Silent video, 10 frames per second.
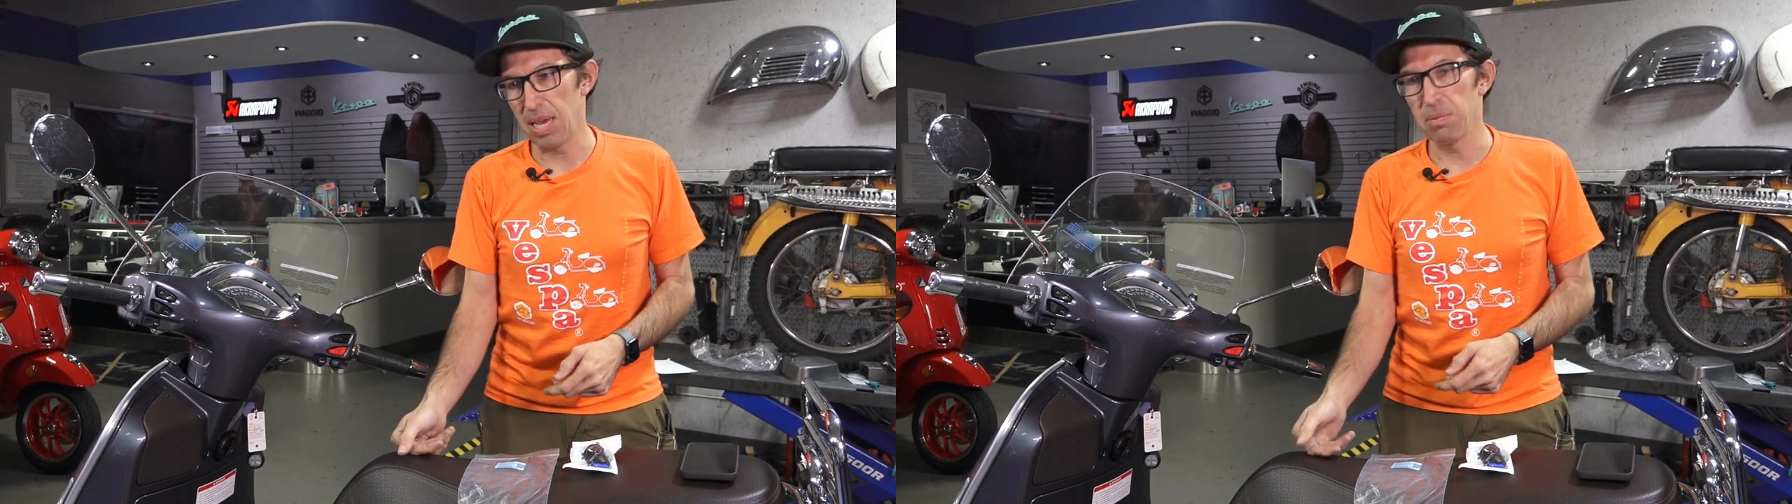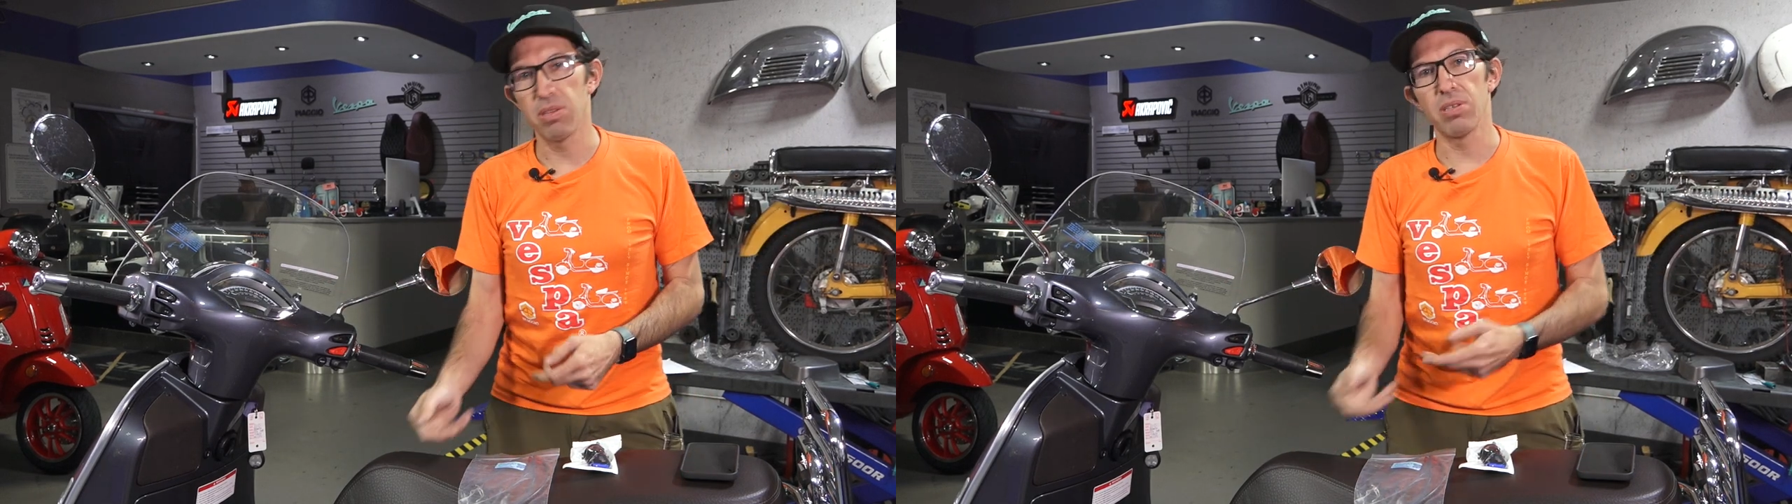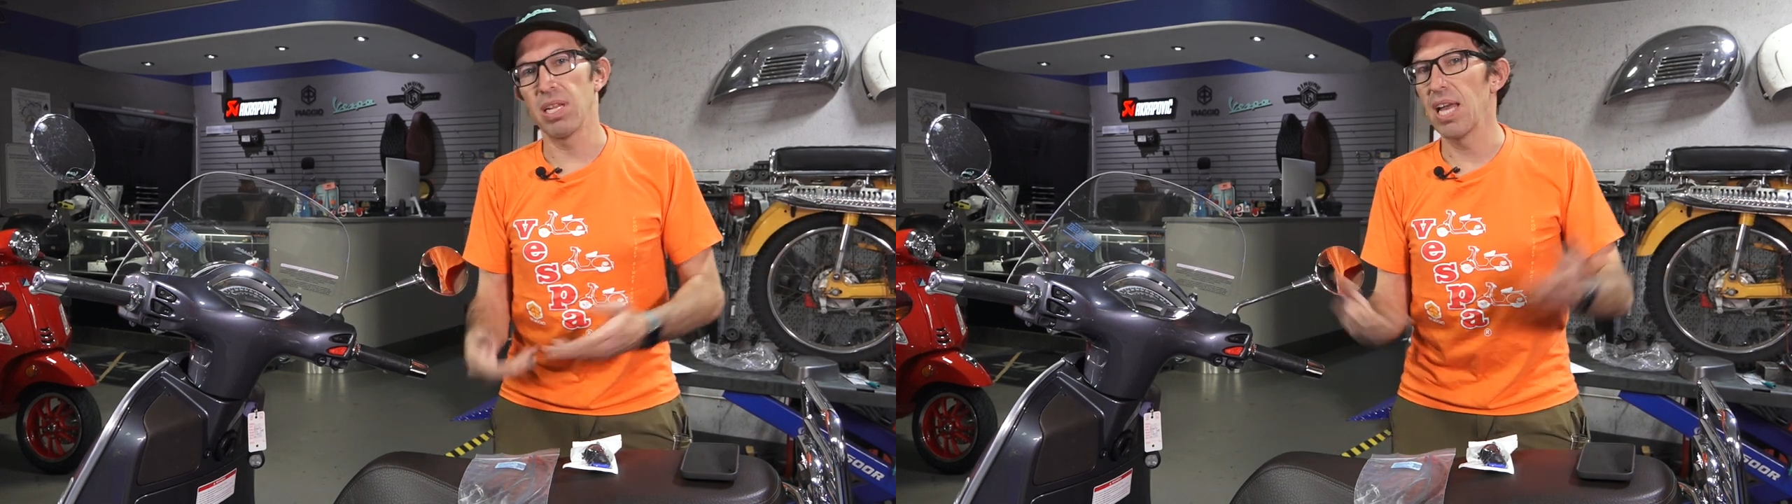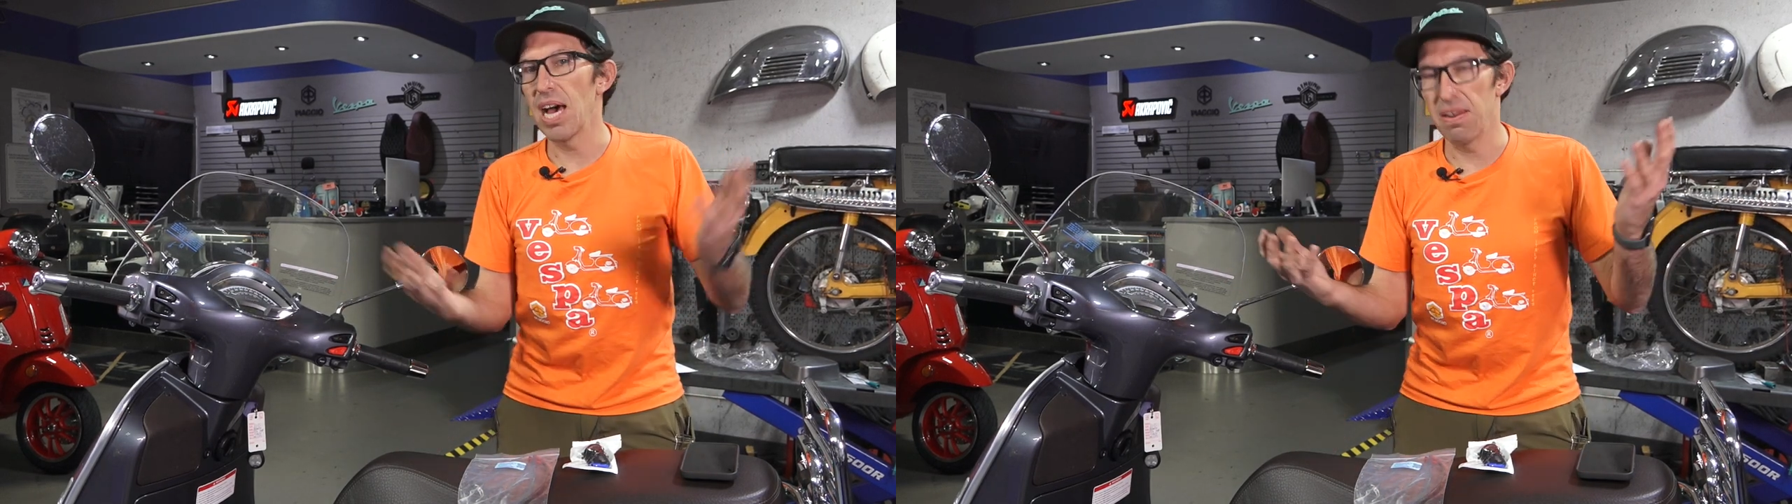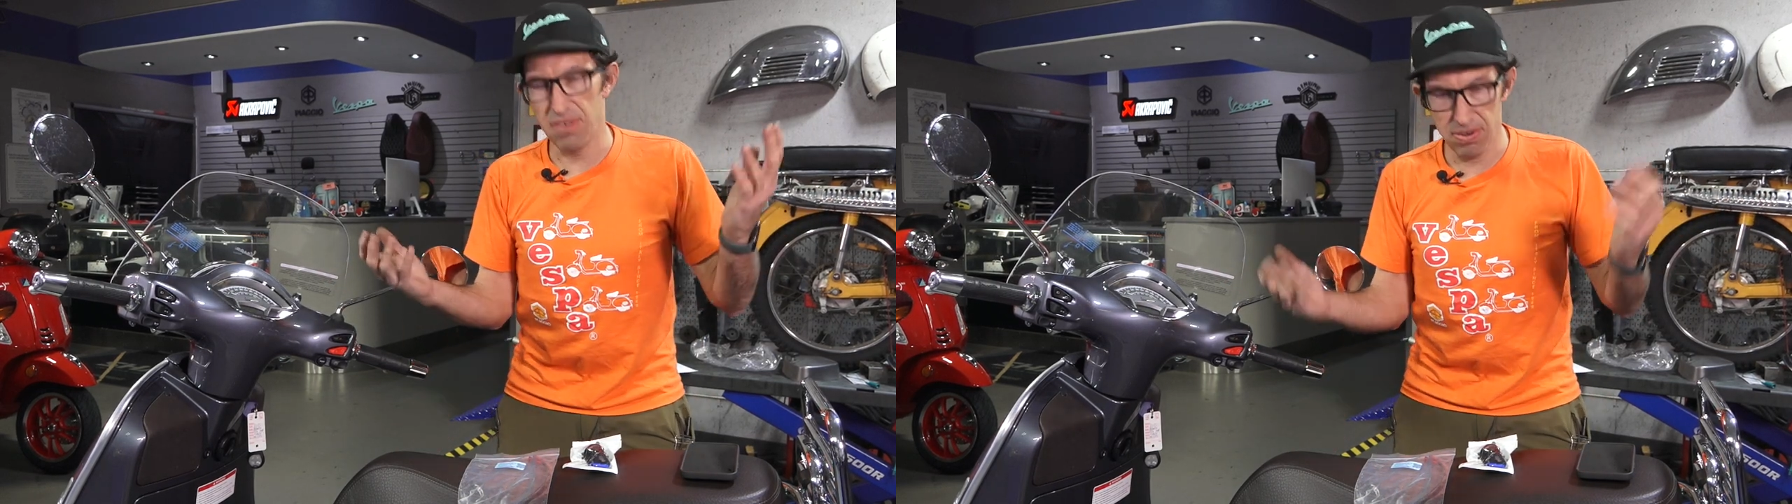I mean, there's a
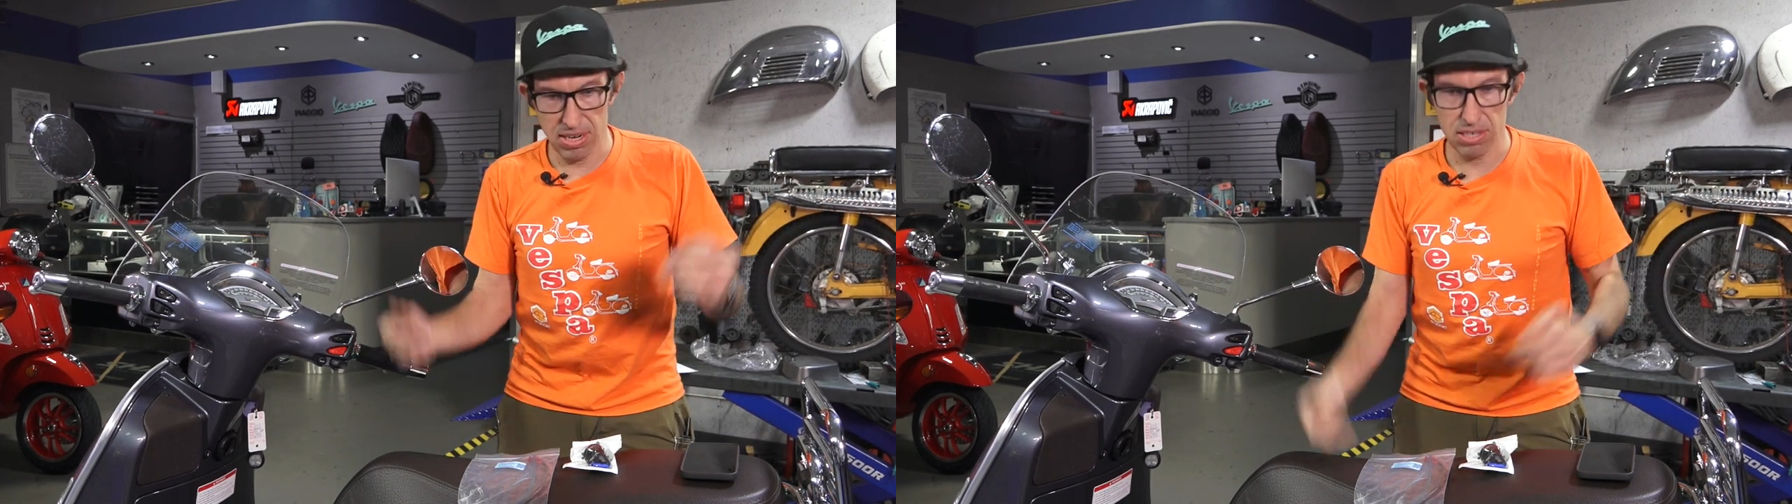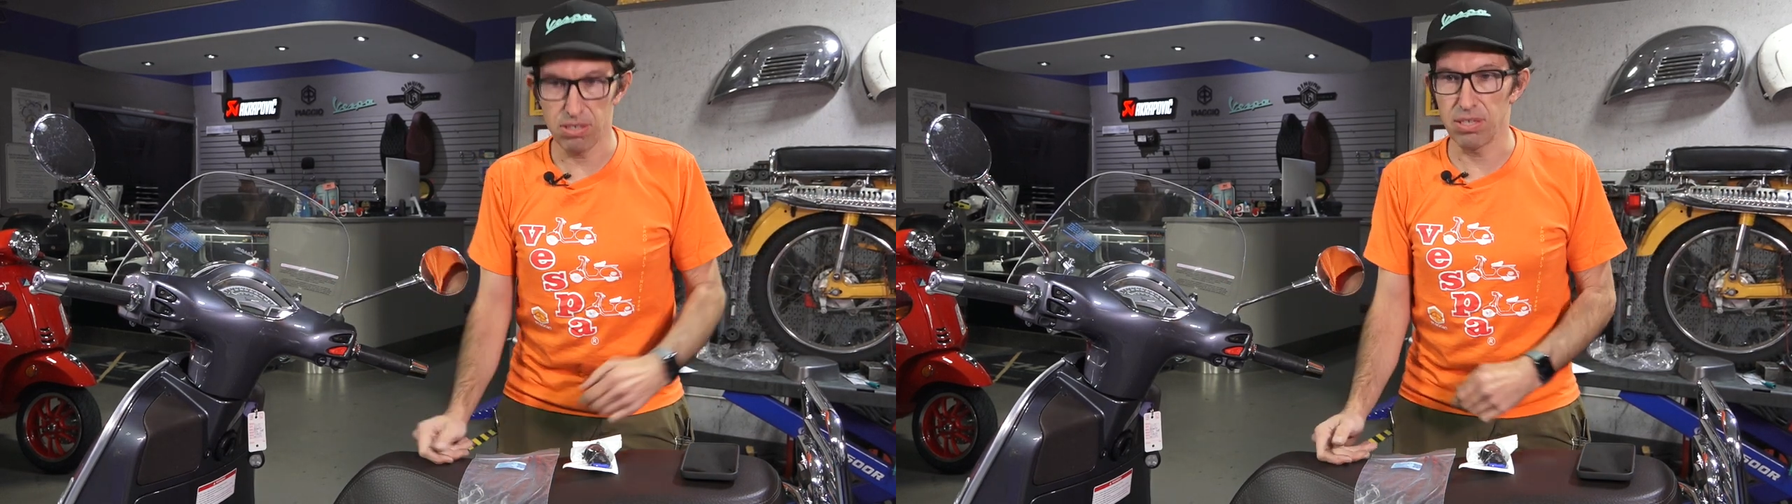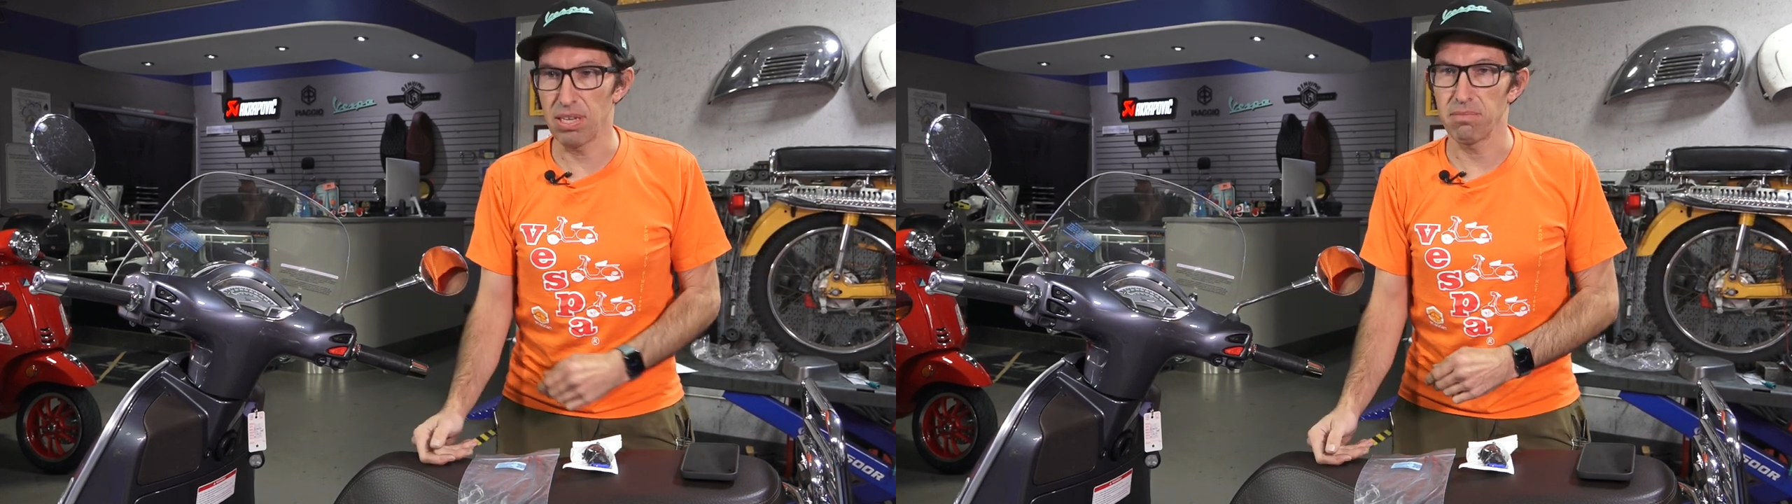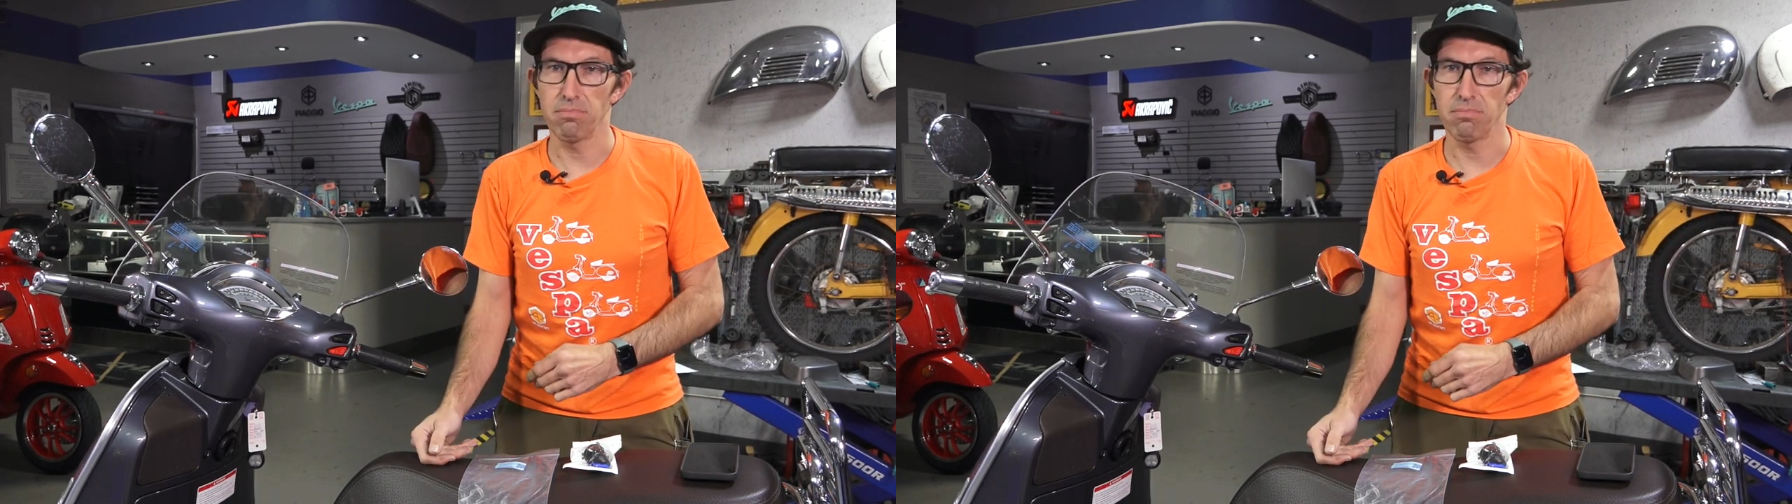lot of variations, like